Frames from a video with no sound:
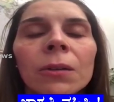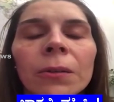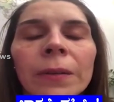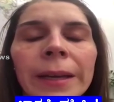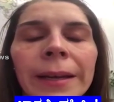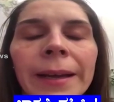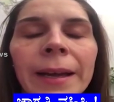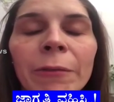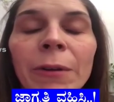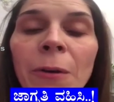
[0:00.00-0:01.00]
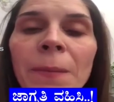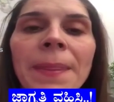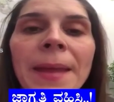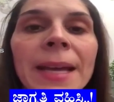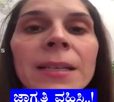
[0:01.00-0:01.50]

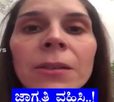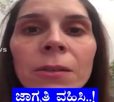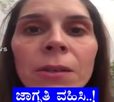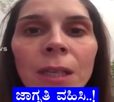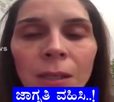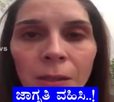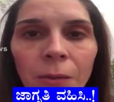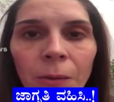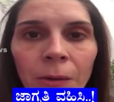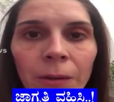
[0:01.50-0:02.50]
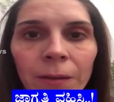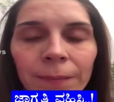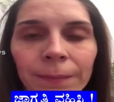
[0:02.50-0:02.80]
recommendations and so on.